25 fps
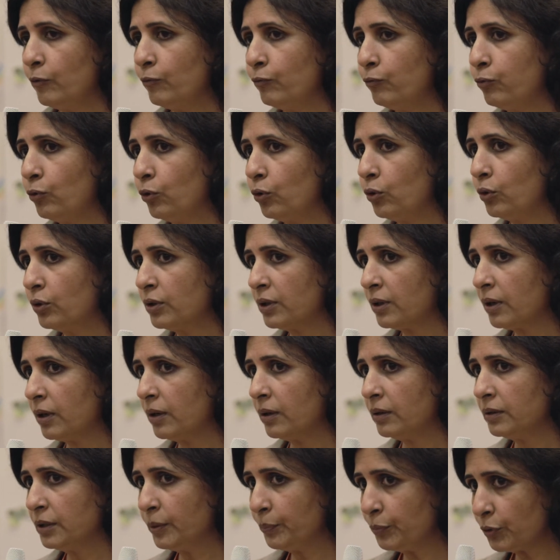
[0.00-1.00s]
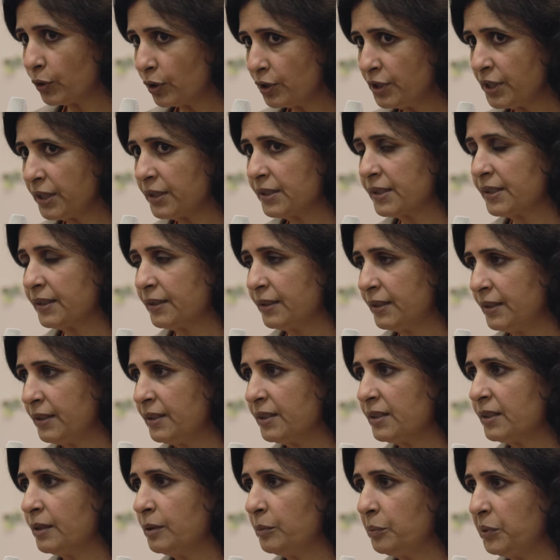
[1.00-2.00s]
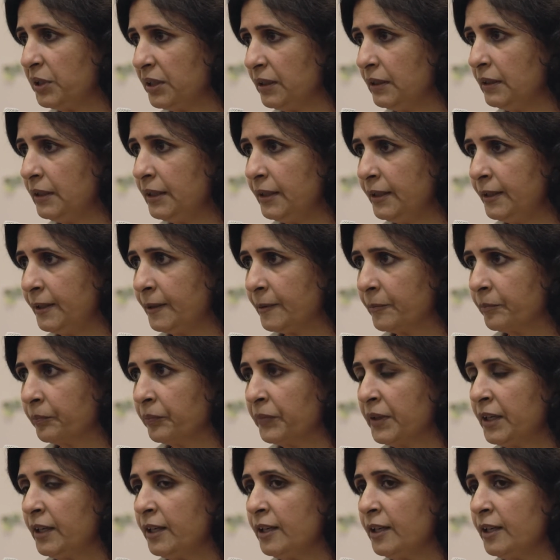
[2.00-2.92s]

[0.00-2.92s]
for the projects, at least that we are leading,